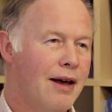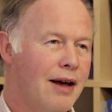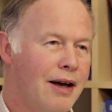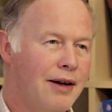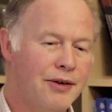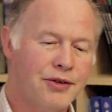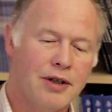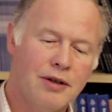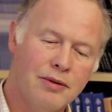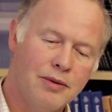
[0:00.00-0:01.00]
And
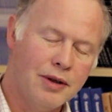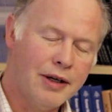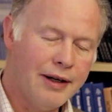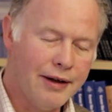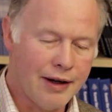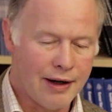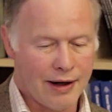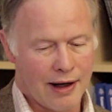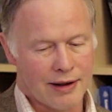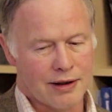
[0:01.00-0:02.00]
so we're looking then
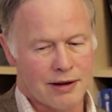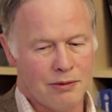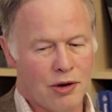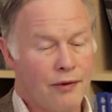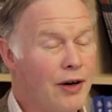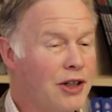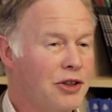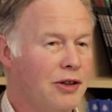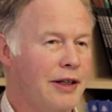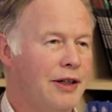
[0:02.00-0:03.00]
at some more
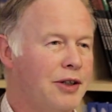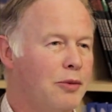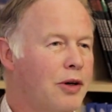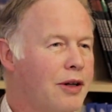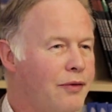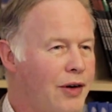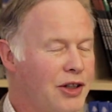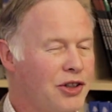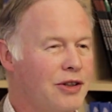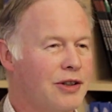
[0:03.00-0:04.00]
functional leadership. What are the
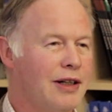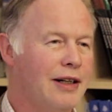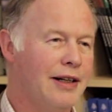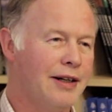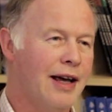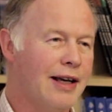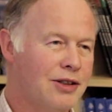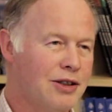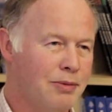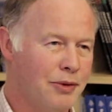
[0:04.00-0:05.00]
functions that a leader
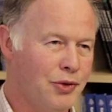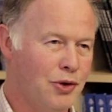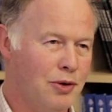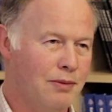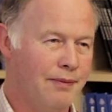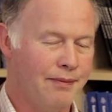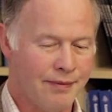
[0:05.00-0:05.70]
has to perform?